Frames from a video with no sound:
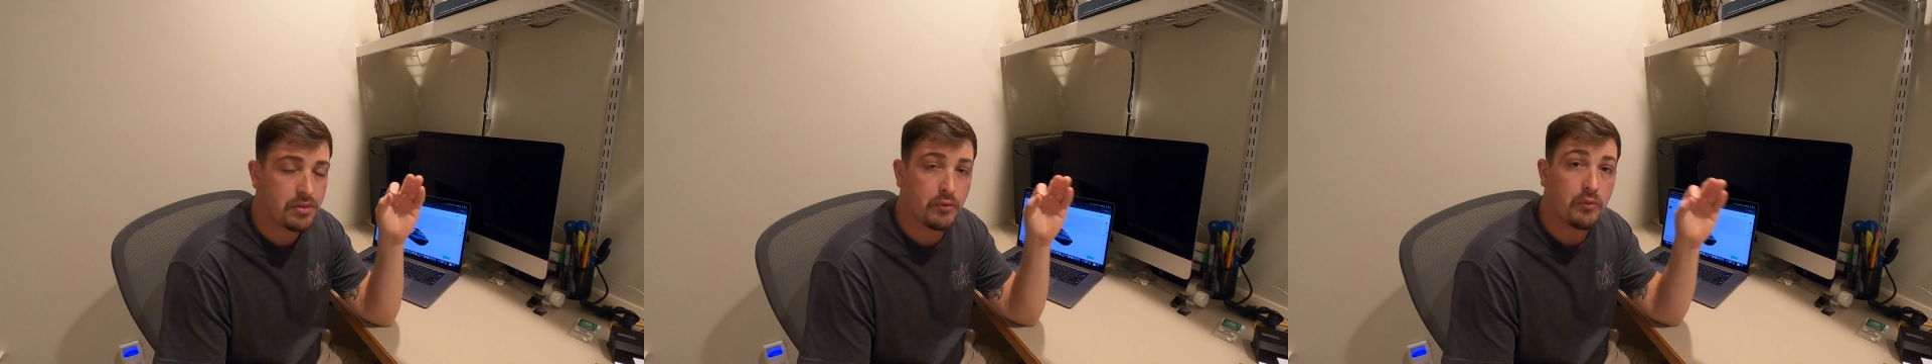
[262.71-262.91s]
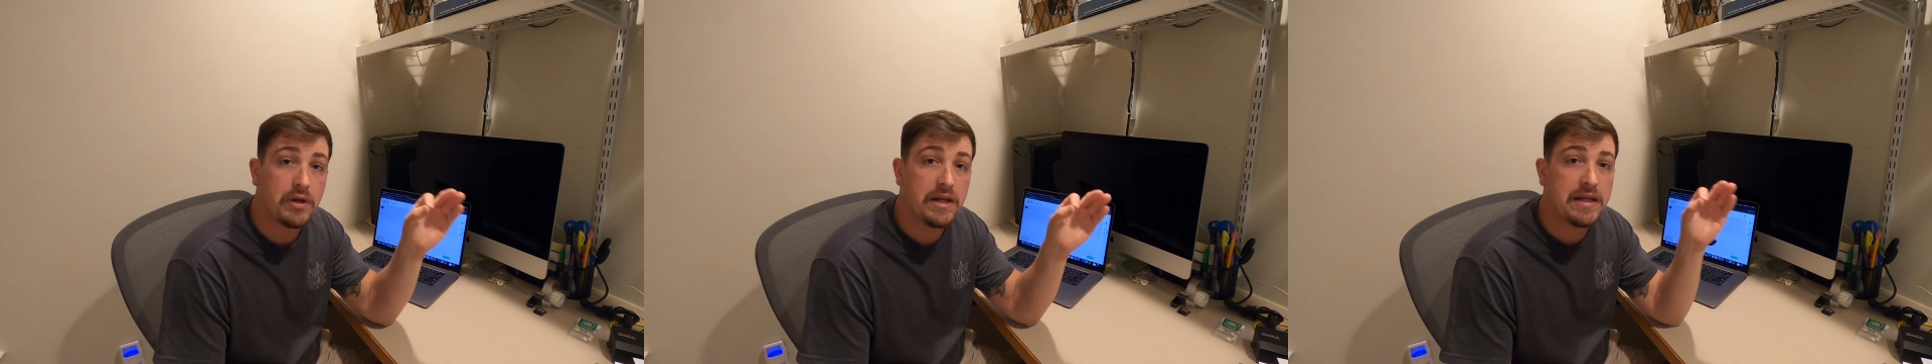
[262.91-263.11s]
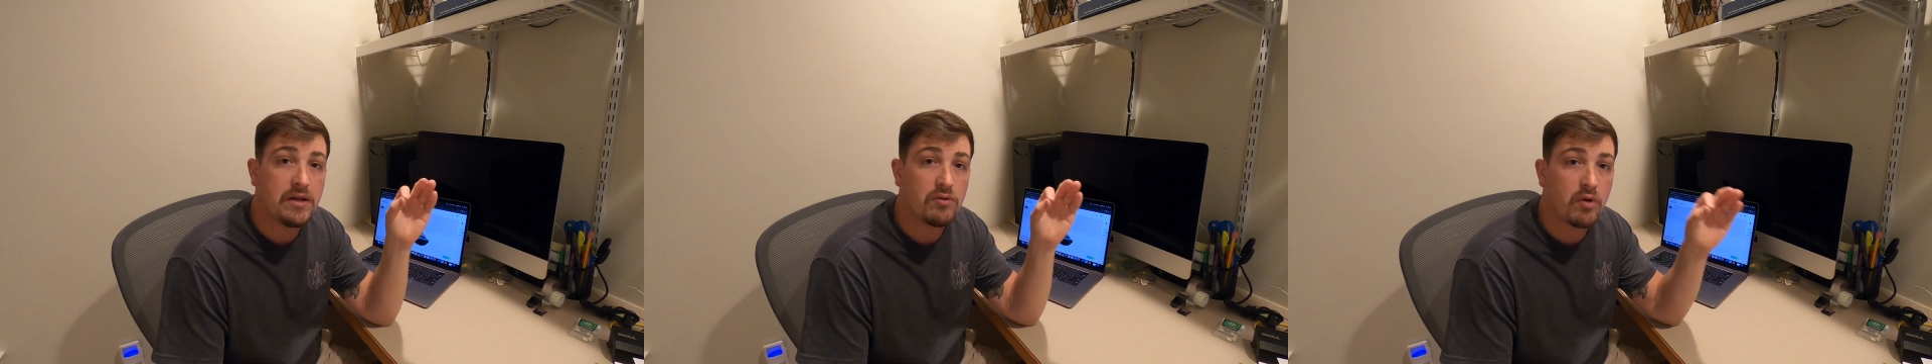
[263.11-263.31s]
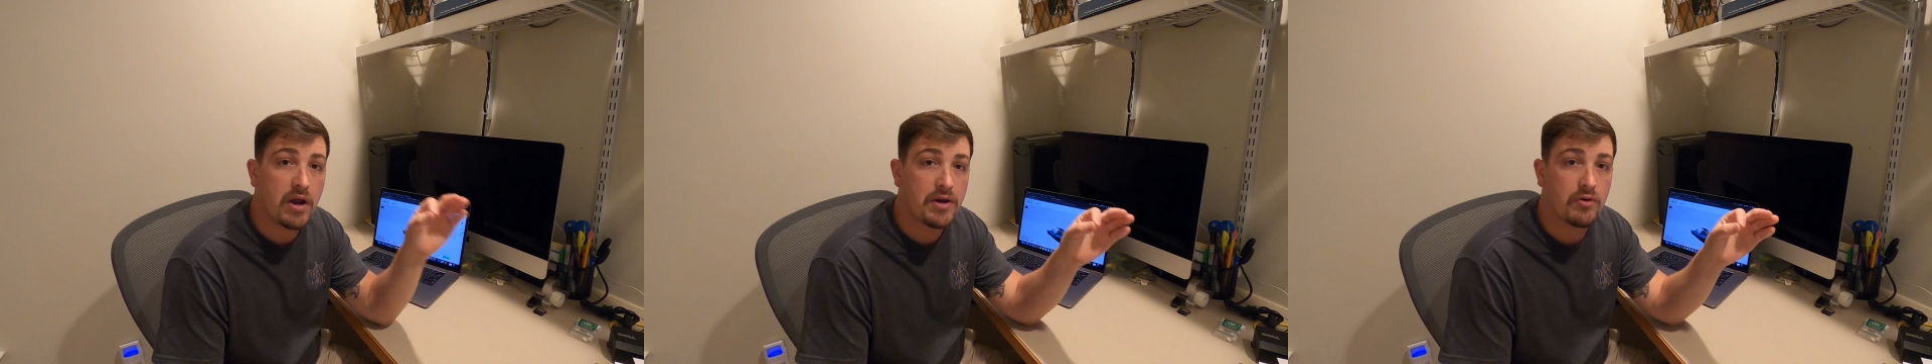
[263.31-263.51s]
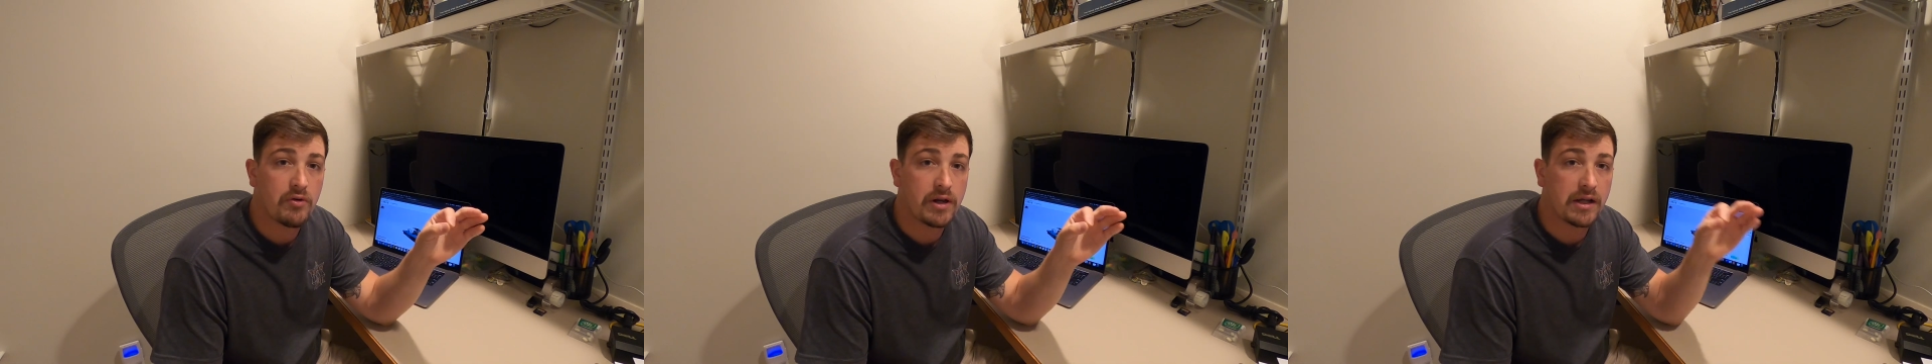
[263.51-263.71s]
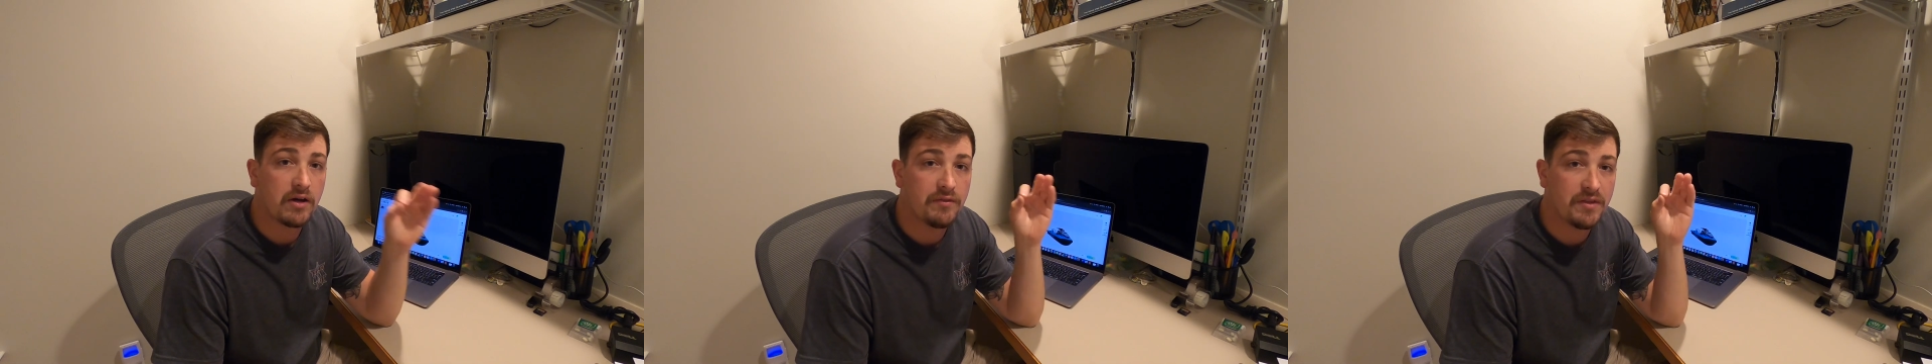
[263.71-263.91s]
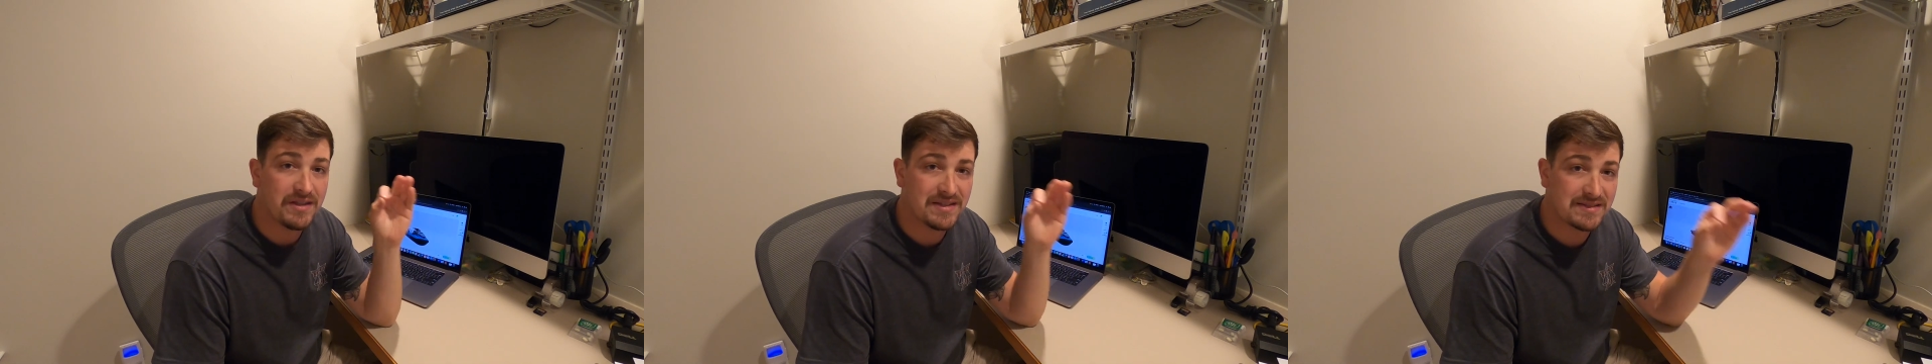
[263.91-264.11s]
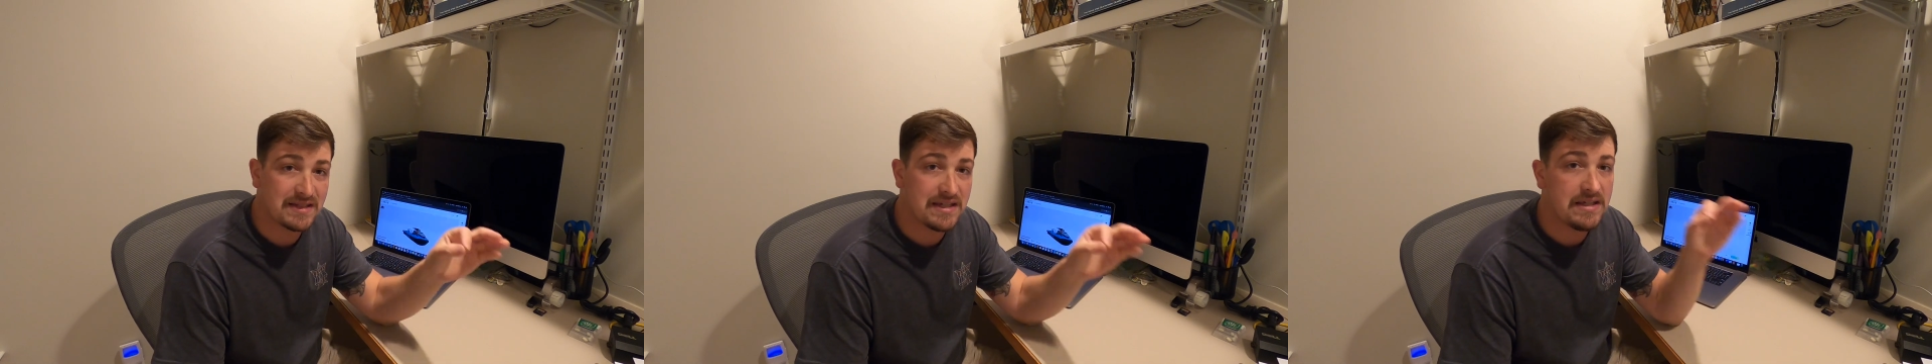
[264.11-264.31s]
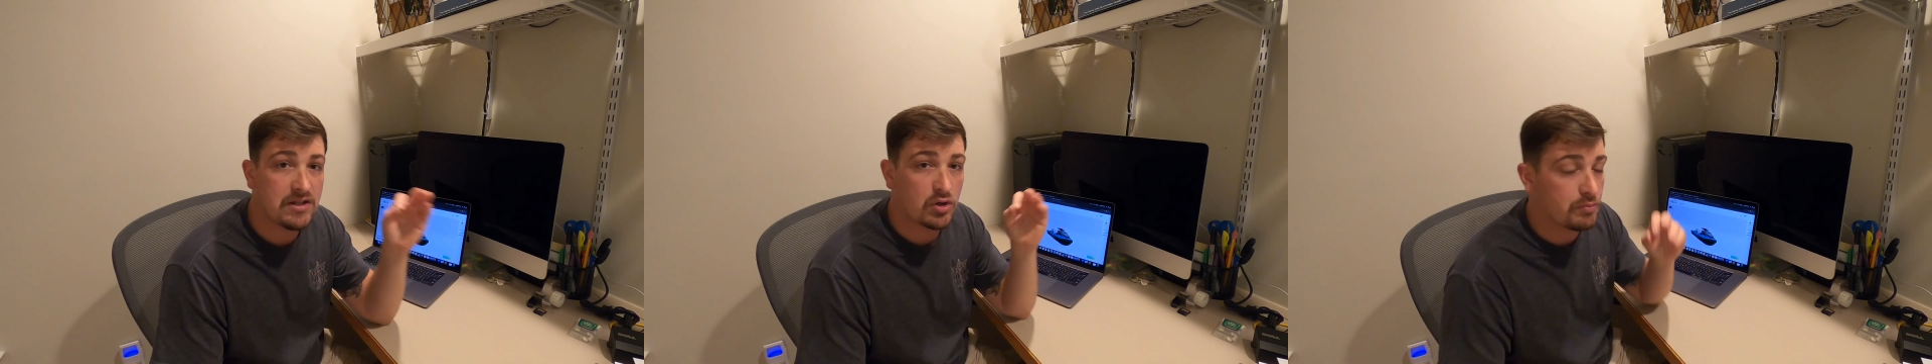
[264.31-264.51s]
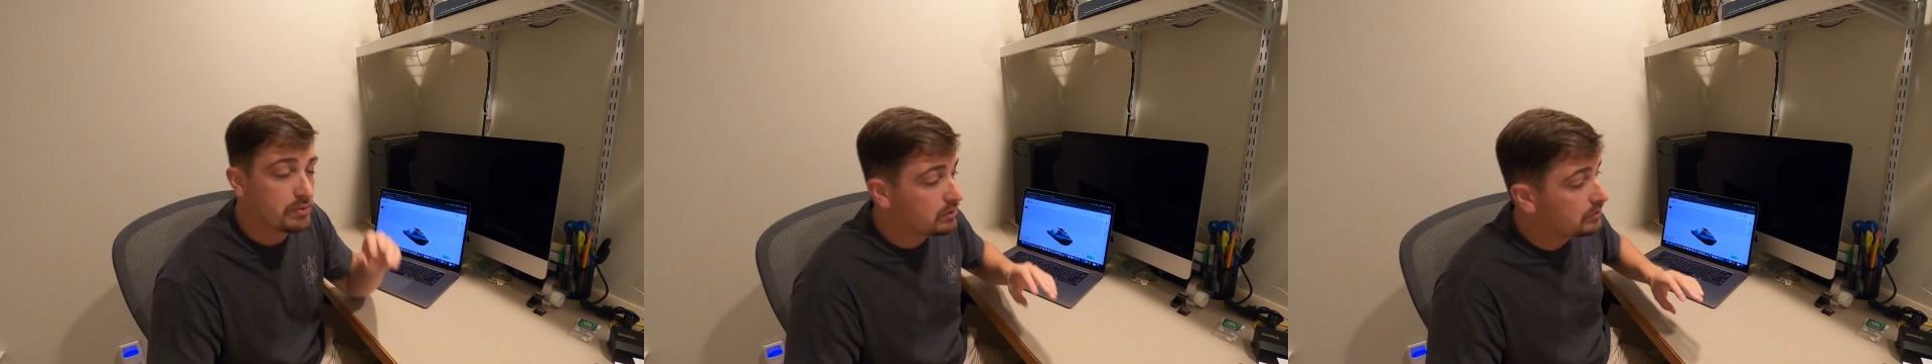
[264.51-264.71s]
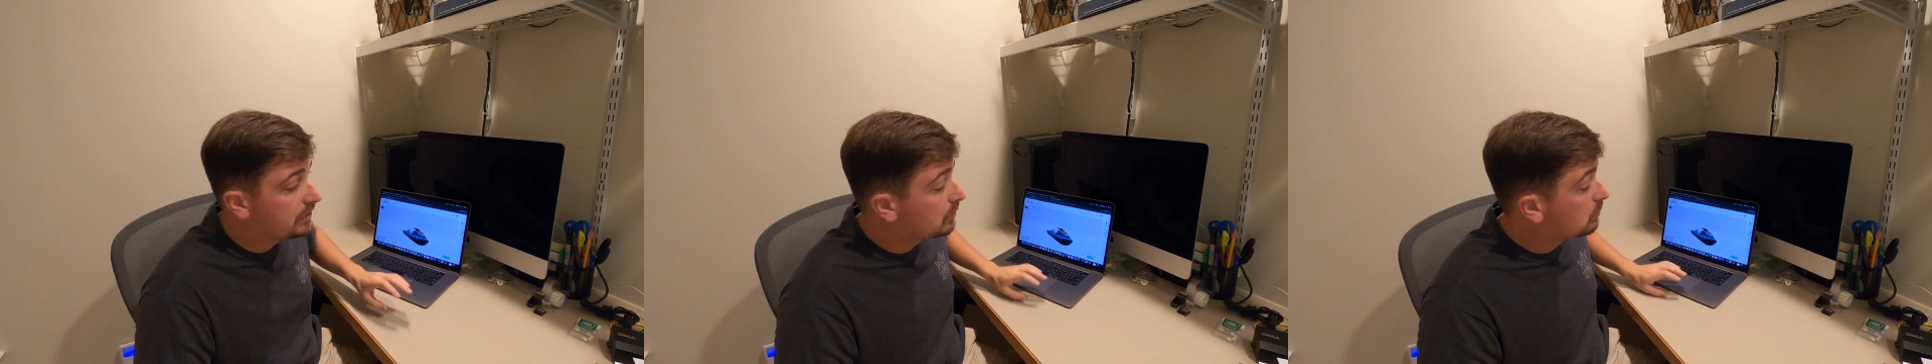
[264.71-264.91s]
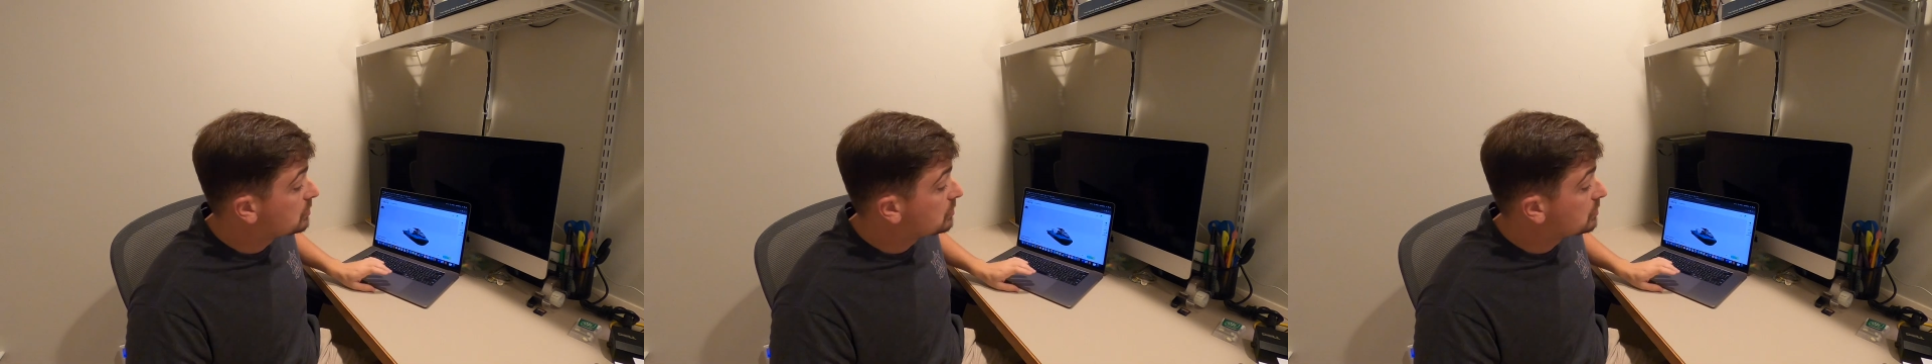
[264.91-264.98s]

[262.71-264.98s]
3D rendering of the ski you're building,